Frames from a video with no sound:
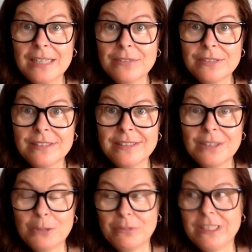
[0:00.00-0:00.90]
I'm alive,
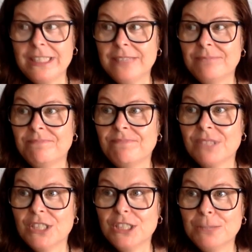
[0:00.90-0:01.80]
obviously,
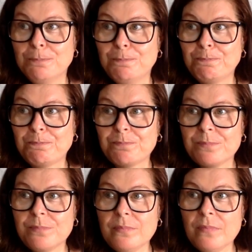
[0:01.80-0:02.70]

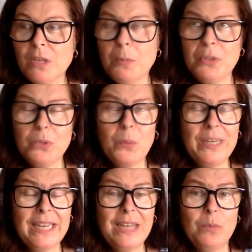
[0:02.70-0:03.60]
but
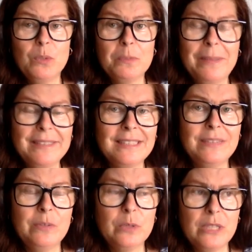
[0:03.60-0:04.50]
the weight gain was
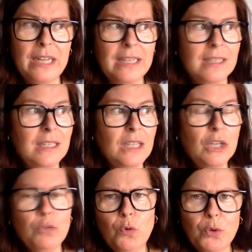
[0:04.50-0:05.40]
massive. It was like
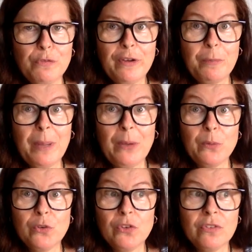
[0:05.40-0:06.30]
45
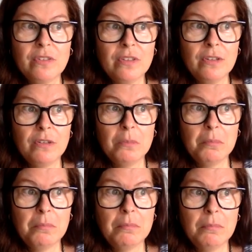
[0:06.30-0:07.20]
pounds,
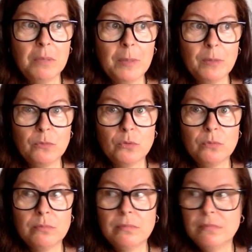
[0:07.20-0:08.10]
about,
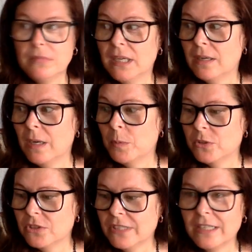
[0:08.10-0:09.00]
yeah,
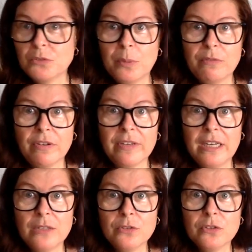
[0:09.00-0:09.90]
how much is that,
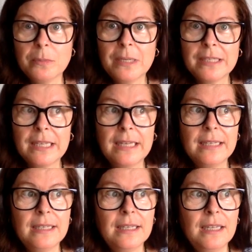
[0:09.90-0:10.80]
25 kilos or something like
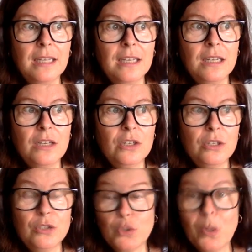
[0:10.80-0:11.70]
that.
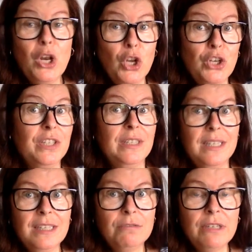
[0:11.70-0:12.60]
So a
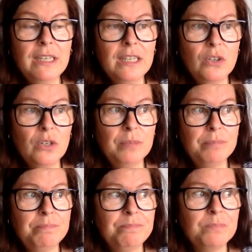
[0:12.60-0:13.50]
lot, really a
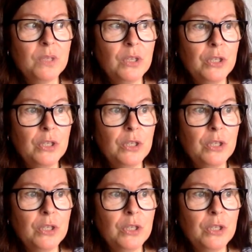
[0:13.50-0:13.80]
lot.